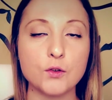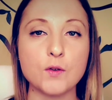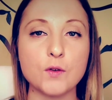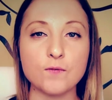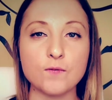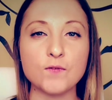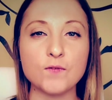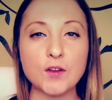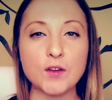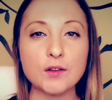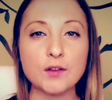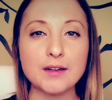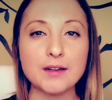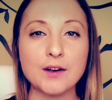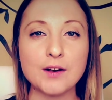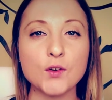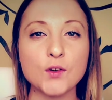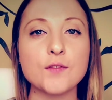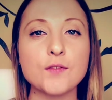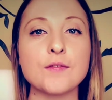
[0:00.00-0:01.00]
You can feel it
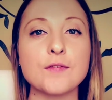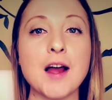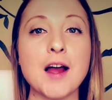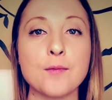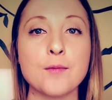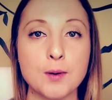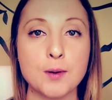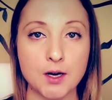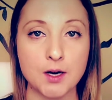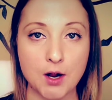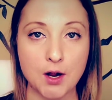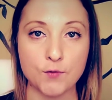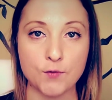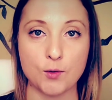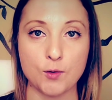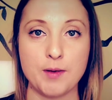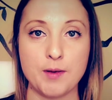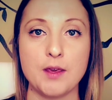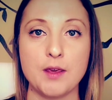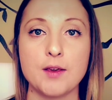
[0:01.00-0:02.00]
in every fiber of
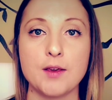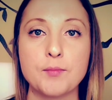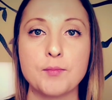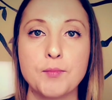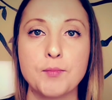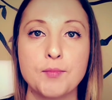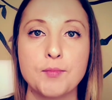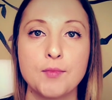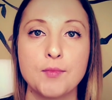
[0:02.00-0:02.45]
your being.